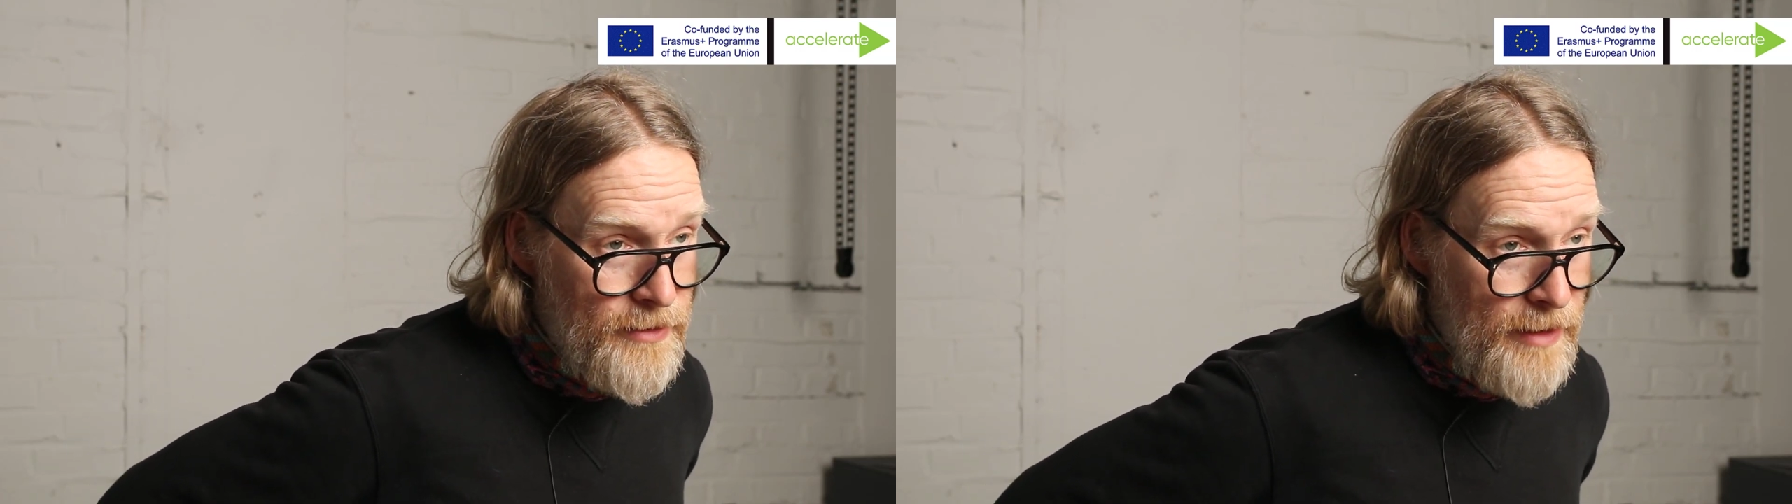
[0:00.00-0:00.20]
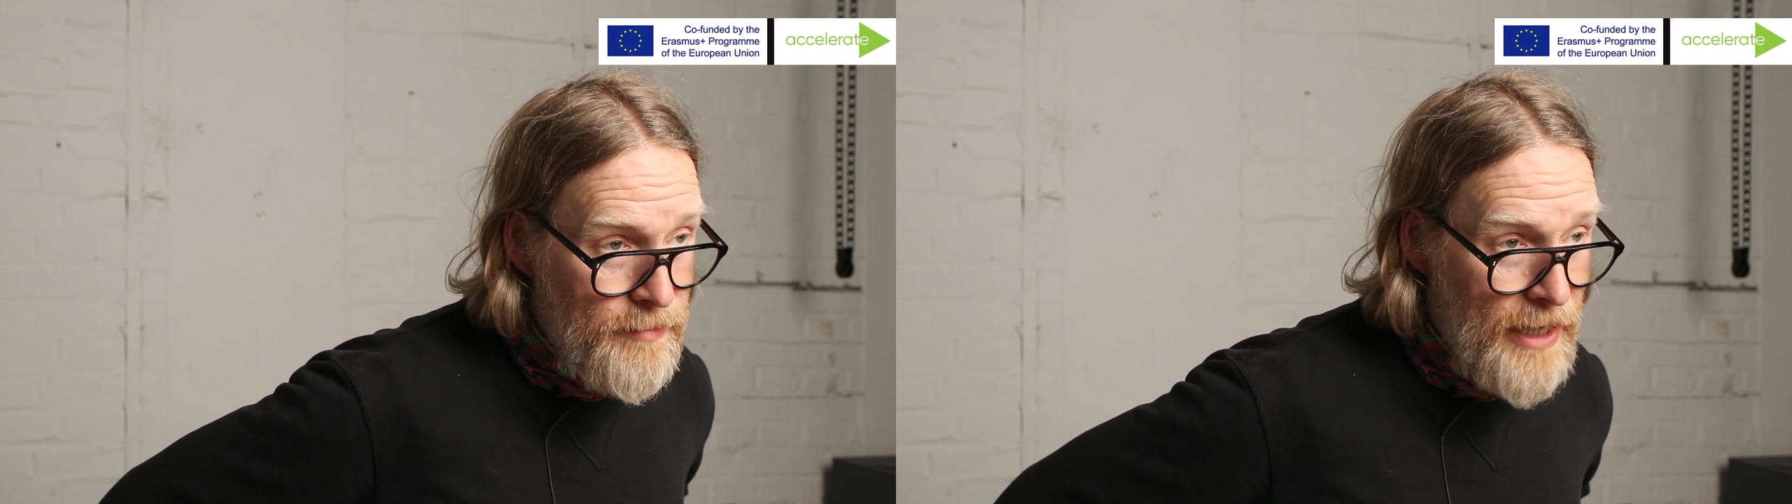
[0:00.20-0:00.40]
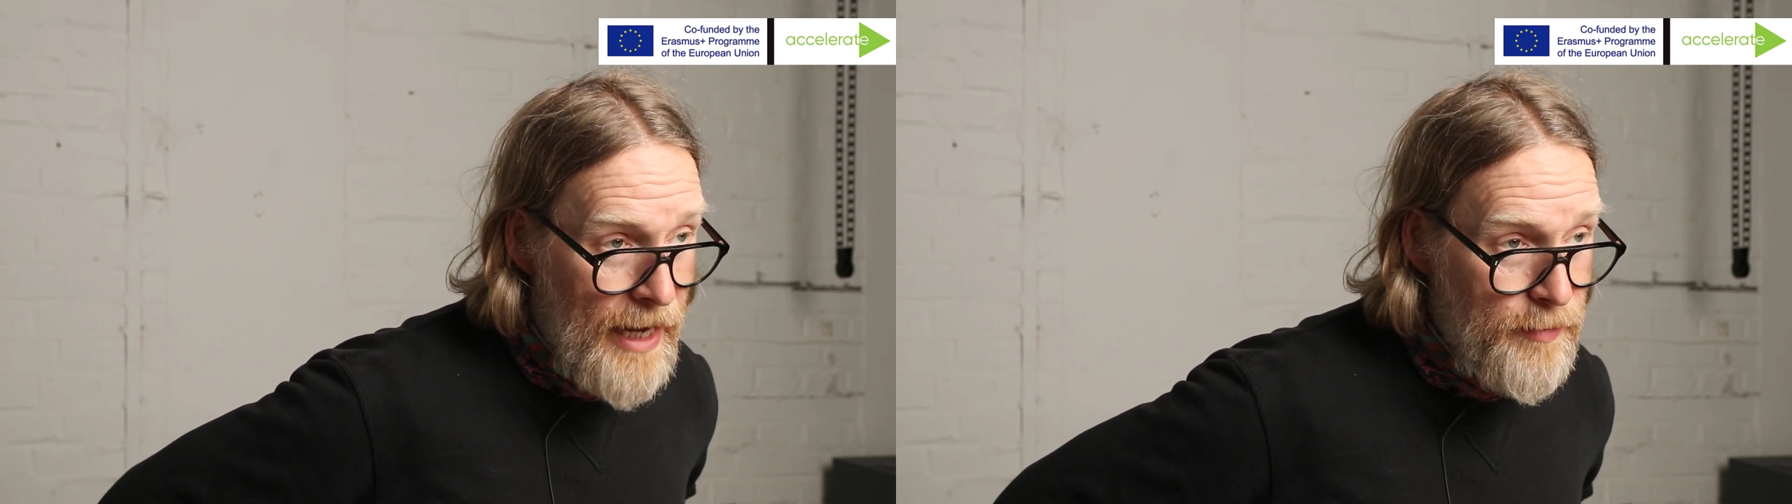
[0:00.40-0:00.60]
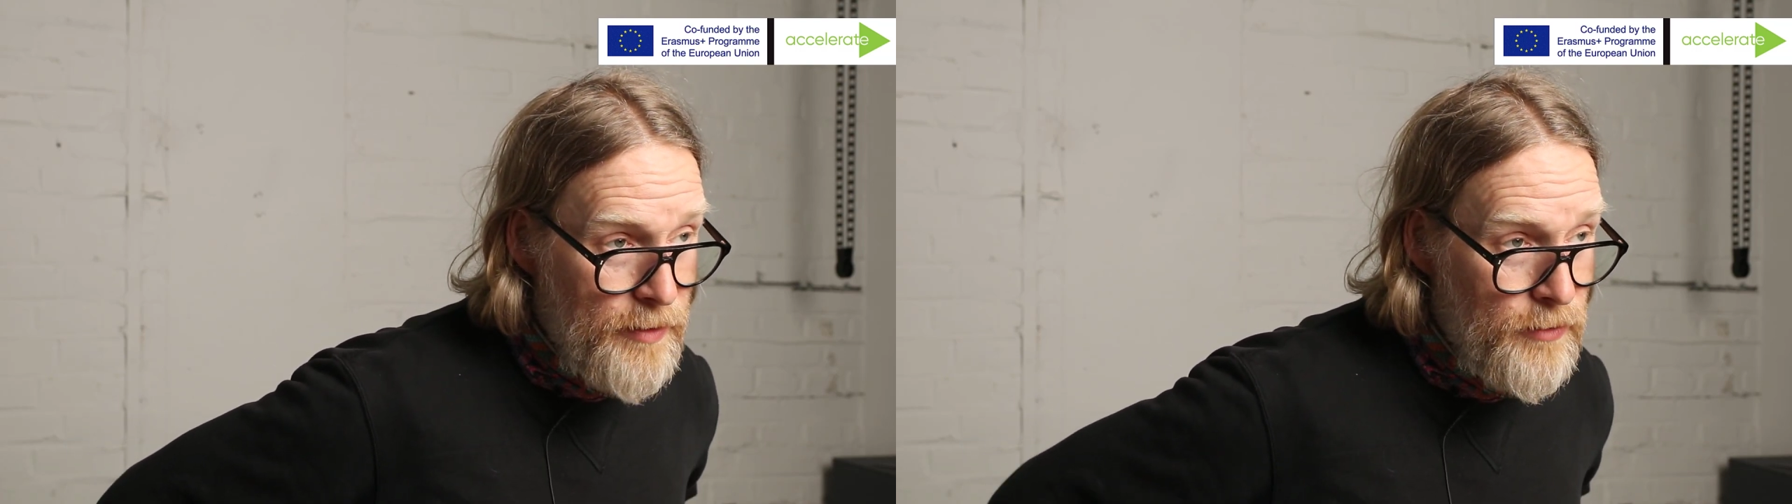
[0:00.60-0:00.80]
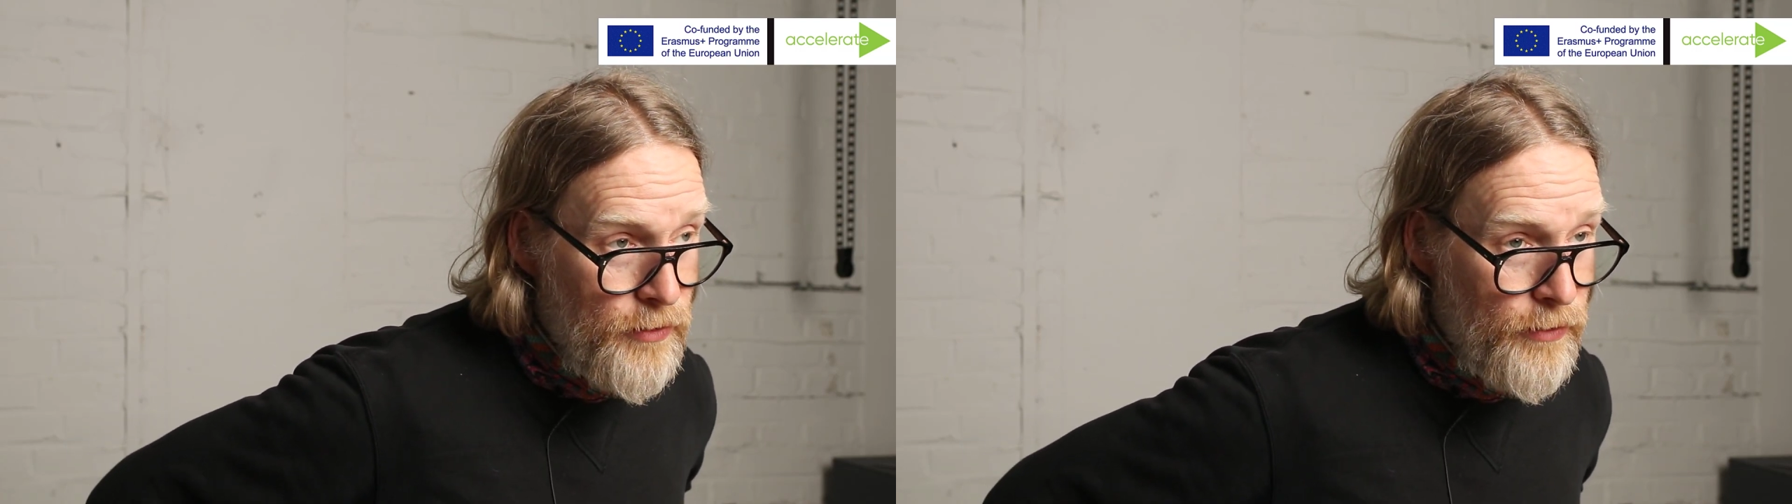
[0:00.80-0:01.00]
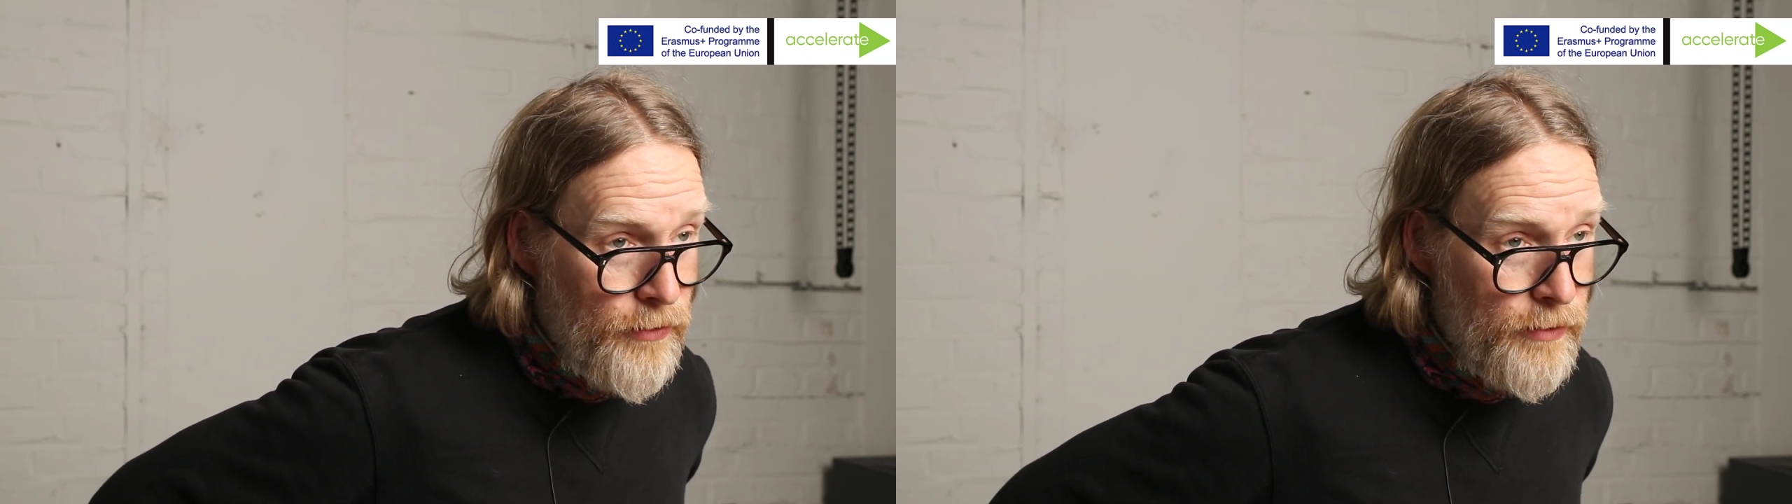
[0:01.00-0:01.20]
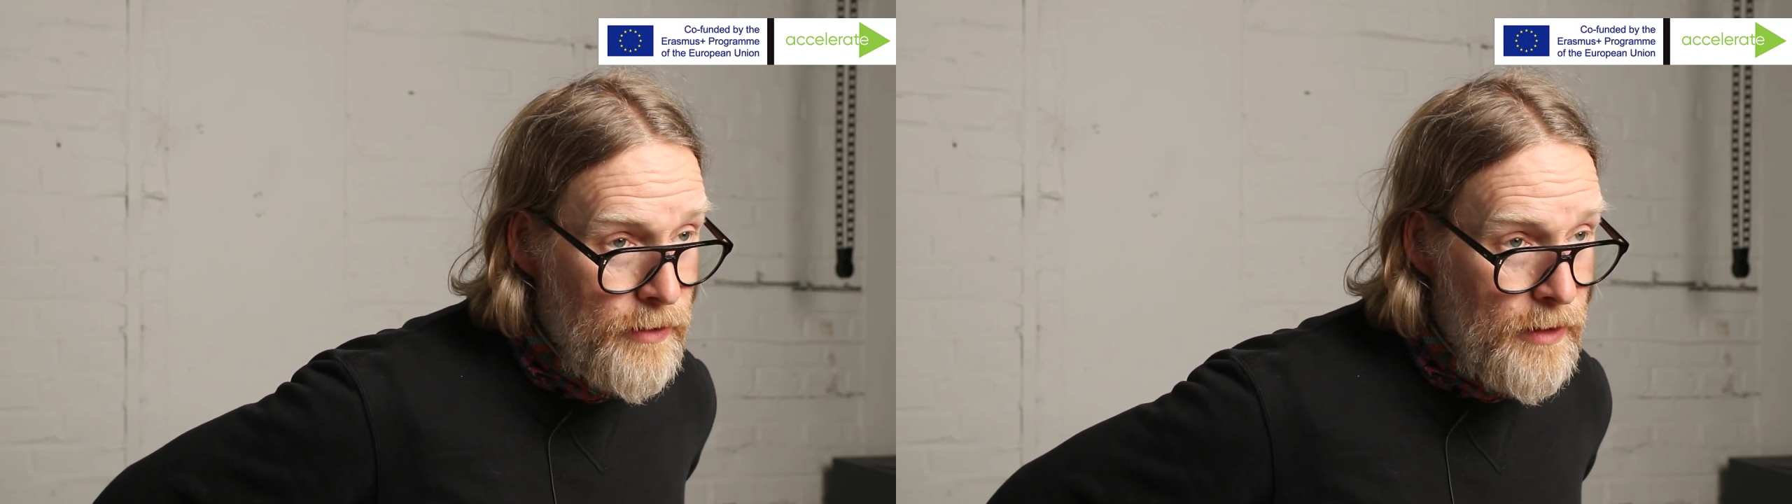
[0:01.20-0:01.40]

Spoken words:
seem to happen more